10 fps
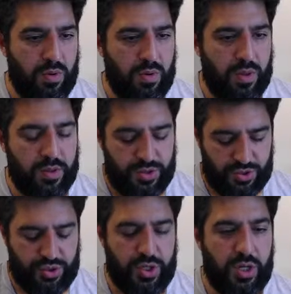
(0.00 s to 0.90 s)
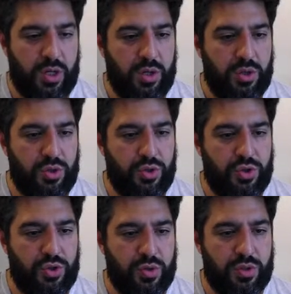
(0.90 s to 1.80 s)
and let's just change
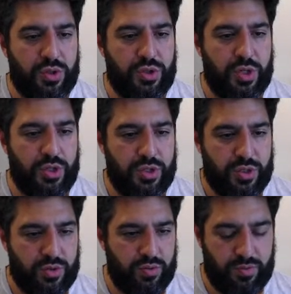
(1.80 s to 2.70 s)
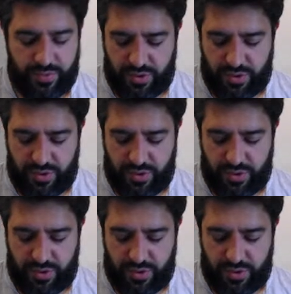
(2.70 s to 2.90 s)
this to,